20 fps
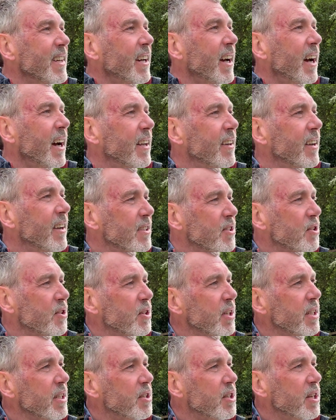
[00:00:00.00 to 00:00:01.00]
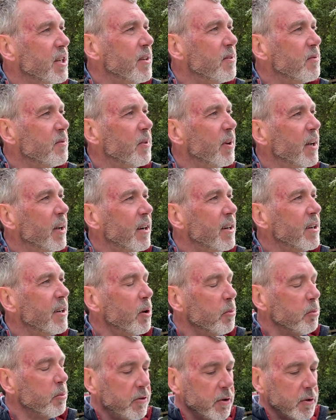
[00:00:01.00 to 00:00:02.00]
And as I said to you earlier
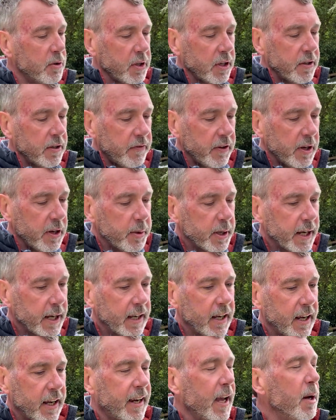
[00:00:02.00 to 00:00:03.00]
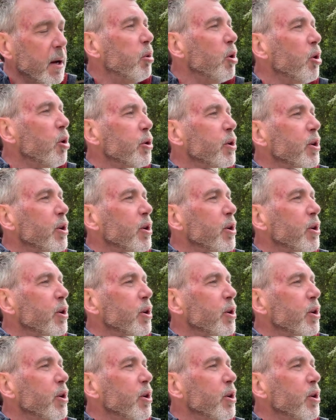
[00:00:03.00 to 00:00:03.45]
on before we started filming, I get bored.